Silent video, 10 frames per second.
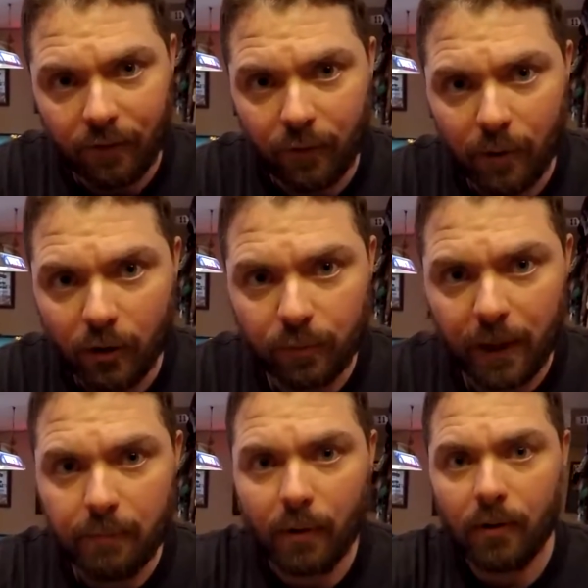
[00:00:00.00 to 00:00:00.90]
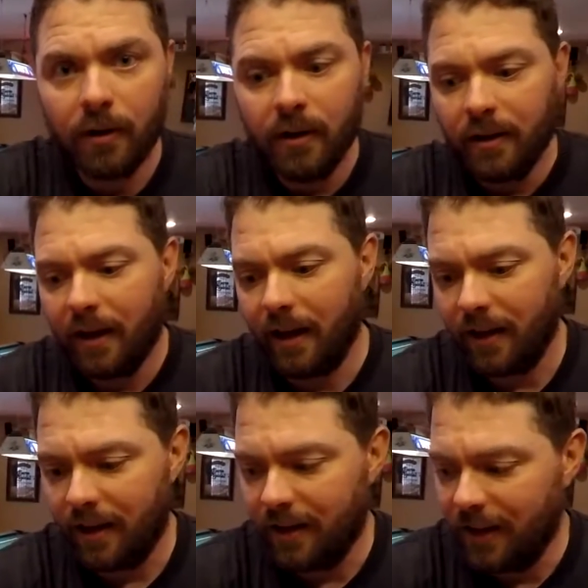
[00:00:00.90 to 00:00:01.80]
for most people.
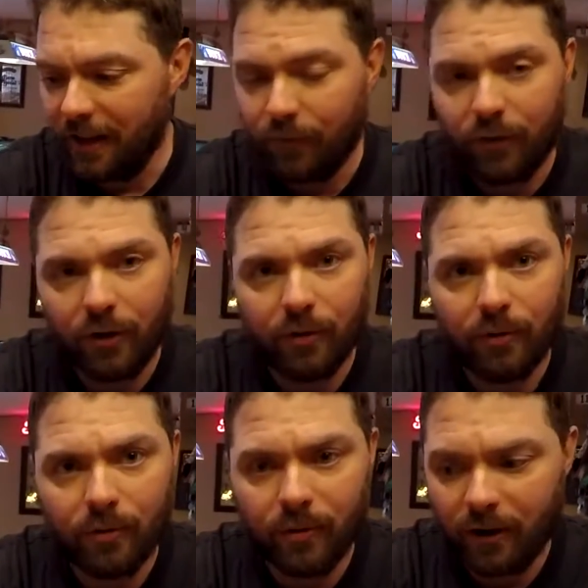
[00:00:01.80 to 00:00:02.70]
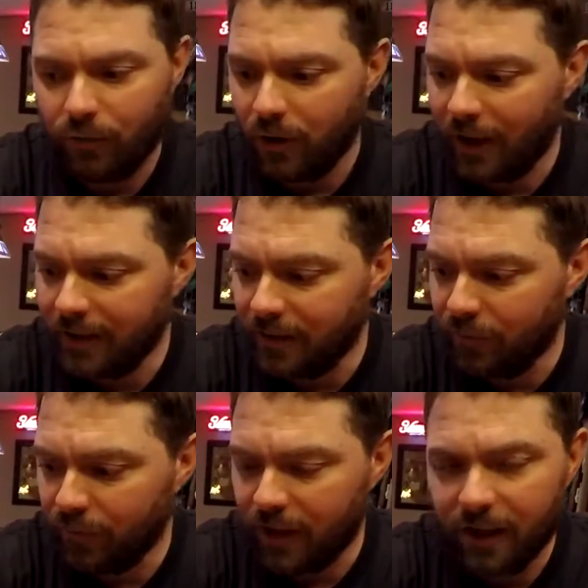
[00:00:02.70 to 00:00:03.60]
And if you like
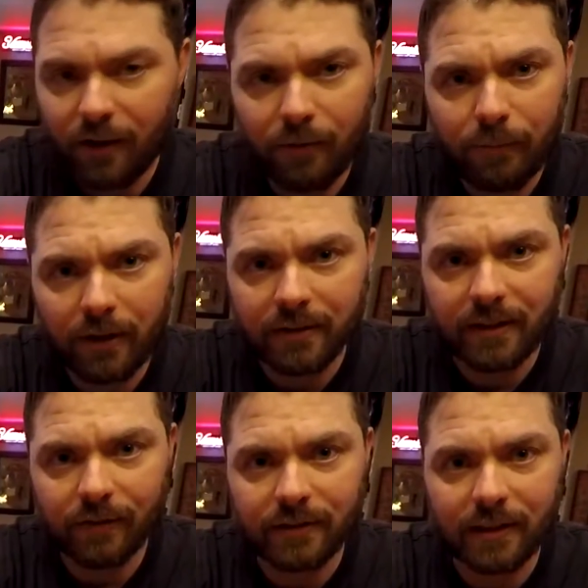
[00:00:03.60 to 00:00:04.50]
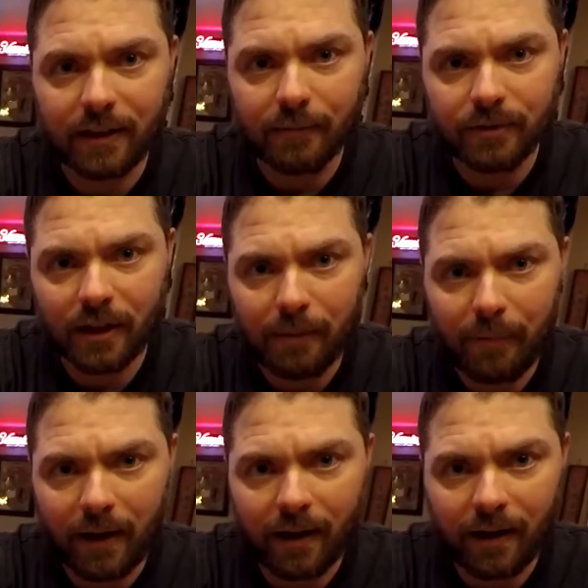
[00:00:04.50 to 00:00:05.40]
this video, please give us a thumbs
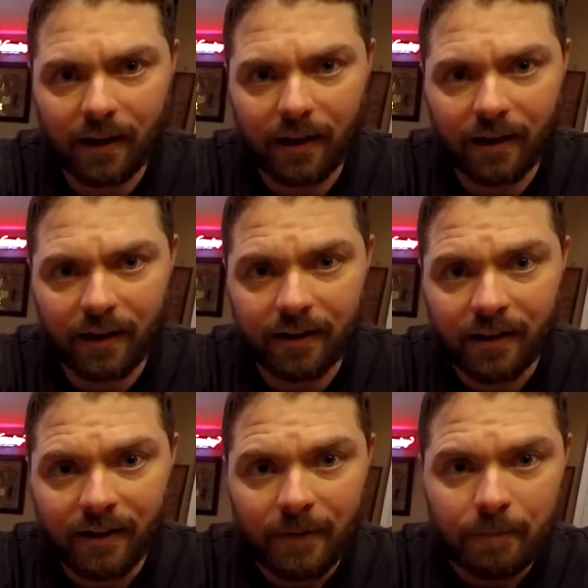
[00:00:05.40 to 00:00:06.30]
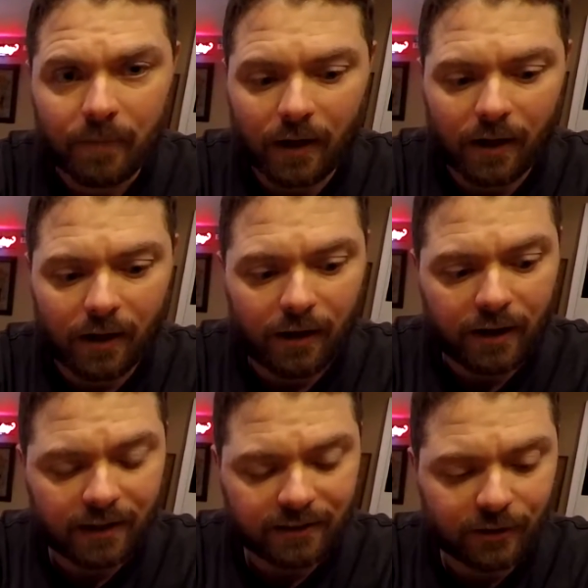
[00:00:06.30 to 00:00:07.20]
up and
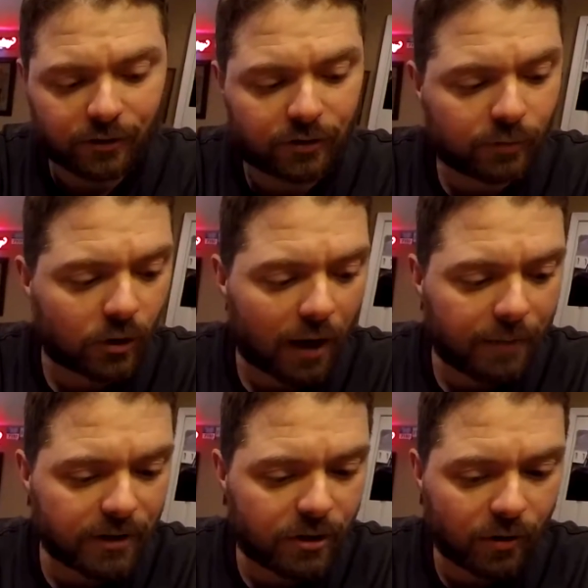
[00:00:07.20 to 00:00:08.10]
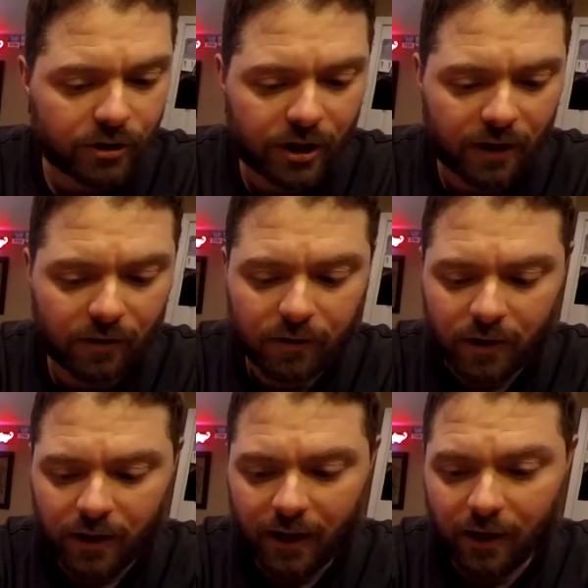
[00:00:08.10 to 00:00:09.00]
consider subscribing to our channel.
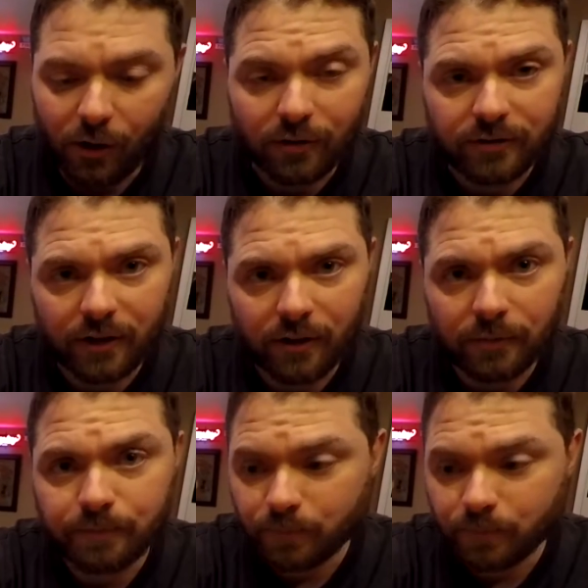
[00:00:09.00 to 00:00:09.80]
And also